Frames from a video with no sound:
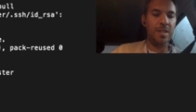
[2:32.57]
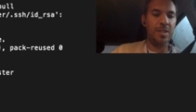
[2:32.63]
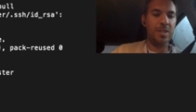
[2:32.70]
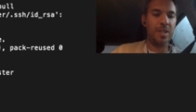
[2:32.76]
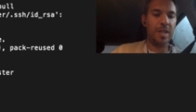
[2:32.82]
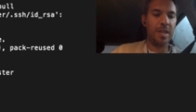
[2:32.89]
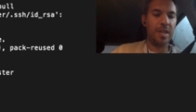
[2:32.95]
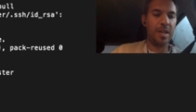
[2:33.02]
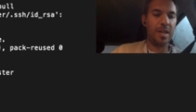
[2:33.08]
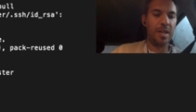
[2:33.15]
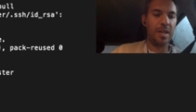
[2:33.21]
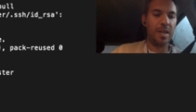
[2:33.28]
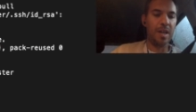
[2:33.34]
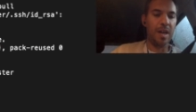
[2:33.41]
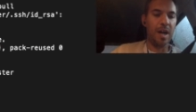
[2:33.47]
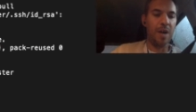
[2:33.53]
check
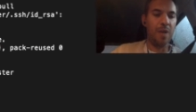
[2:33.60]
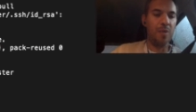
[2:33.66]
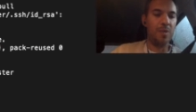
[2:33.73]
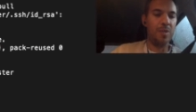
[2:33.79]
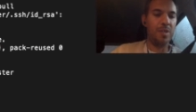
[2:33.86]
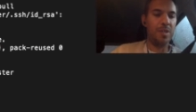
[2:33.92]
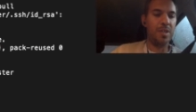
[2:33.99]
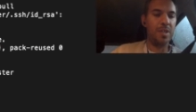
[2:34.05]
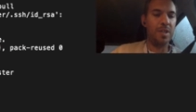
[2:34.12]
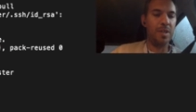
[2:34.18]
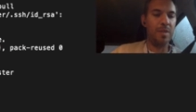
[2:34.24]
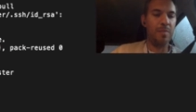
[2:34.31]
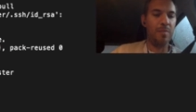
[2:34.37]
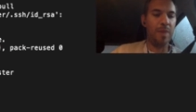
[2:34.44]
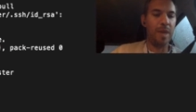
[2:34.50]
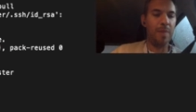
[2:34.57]
out
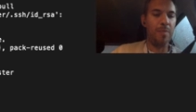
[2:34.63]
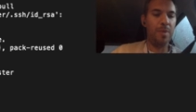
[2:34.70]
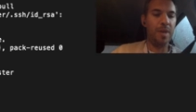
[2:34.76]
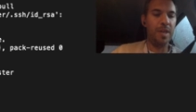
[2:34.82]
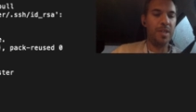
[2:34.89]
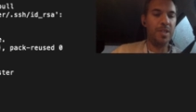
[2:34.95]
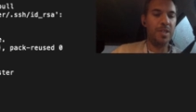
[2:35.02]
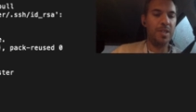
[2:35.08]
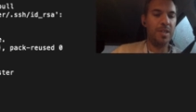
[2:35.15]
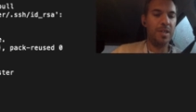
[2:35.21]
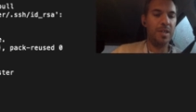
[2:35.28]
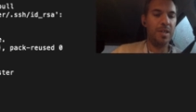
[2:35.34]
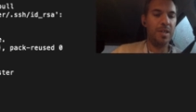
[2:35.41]
my branch.